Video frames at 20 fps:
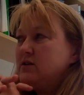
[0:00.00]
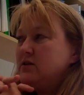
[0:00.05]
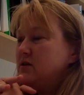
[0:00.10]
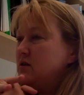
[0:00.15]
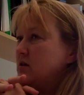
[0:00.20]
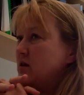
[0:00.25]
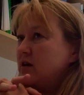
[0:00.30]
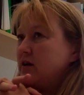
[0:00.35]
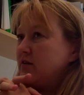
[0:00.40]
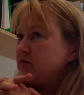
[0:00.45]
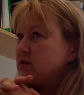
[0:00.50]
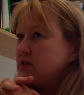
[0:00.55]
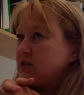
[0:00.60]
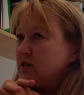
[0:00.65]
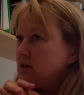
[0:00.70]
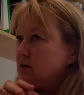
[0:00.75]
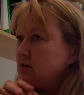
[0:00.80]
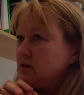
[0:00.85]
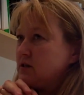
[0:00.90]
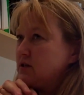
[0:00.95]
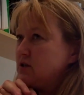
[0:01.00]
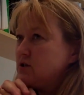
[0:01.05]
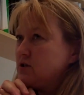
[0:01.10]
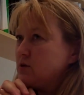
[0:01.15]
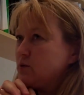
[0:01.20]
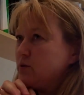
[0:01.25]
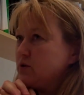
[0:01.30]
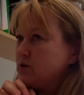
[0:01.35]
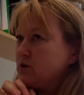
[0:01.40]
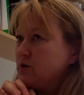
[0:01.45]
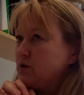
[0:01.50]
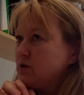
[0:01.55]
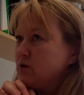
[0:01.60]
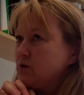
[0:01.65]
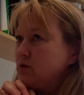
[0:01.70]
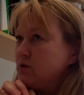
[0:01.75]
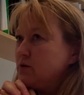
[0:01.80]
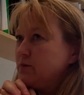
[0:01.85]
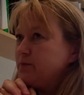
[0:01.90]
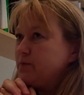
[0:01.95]
you don't have to tell the teachers what to
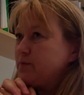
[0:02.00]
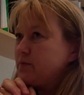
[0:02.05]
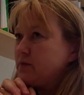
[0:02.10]
do.